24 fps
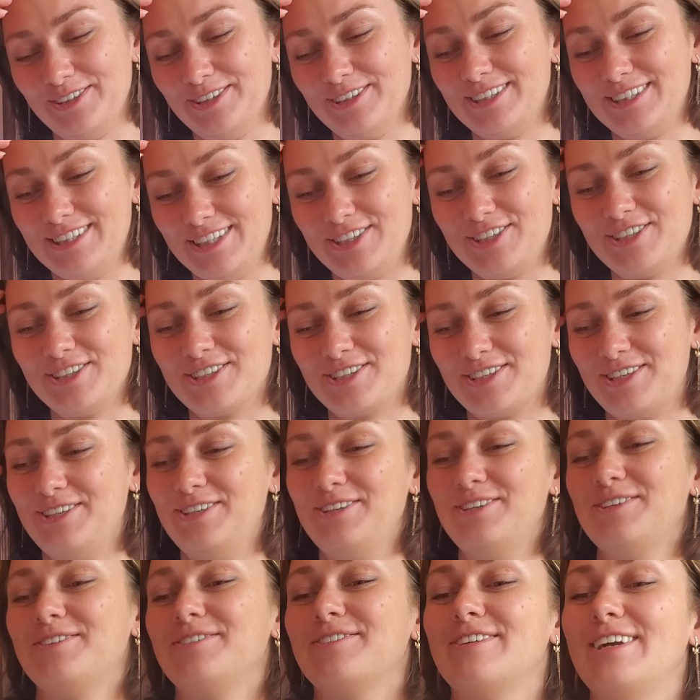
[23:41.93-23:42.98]
stitches
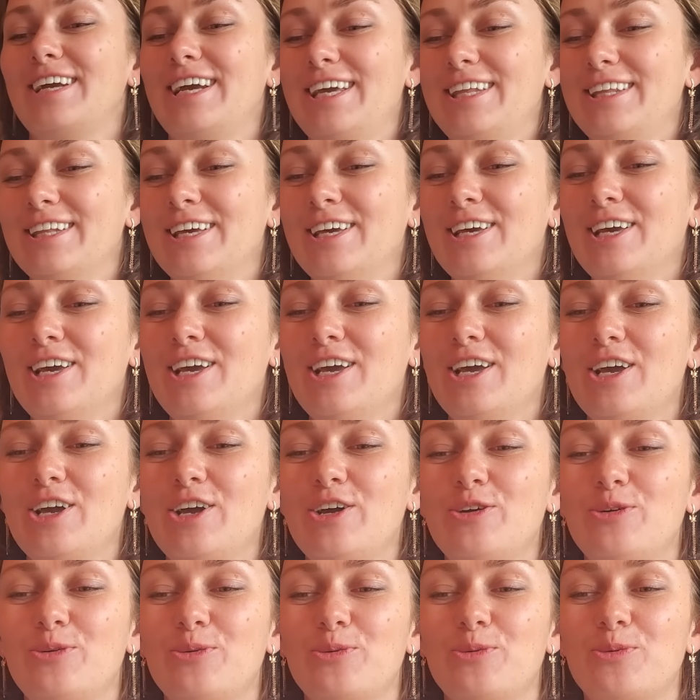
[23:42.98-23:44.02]
in Ukraine
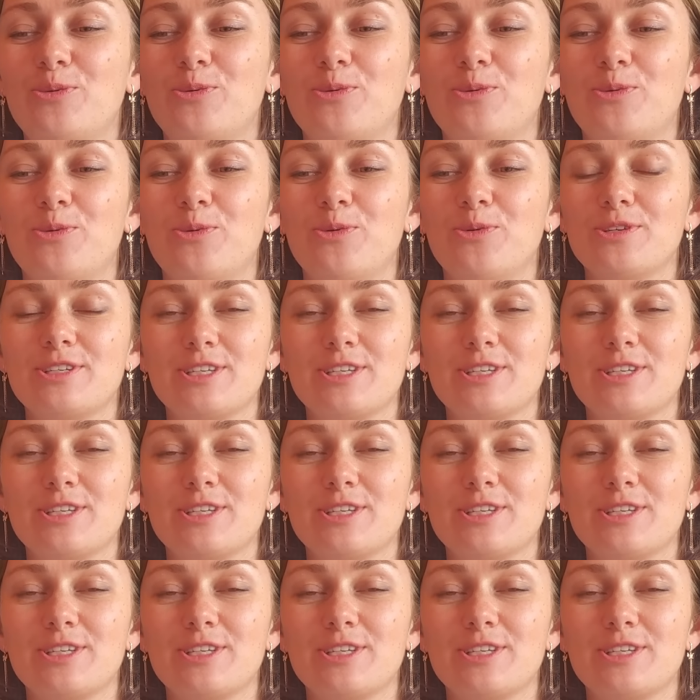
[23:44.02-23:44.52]
who